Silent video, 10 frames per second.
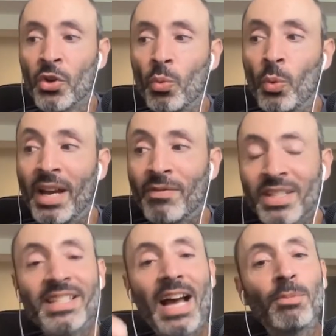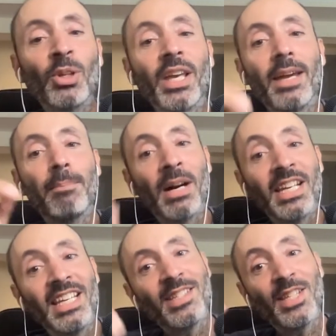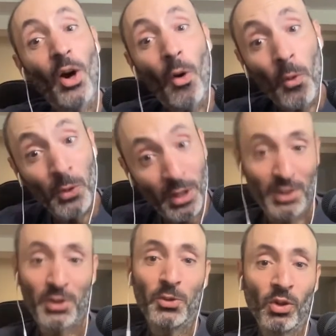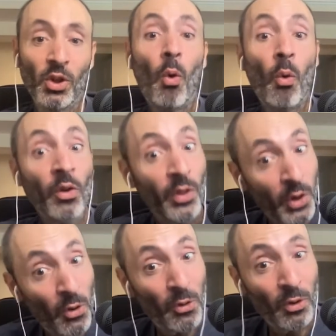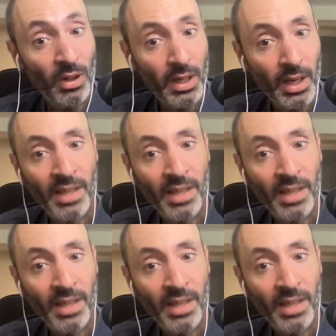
We have to stop looking at money as the only tool or the goal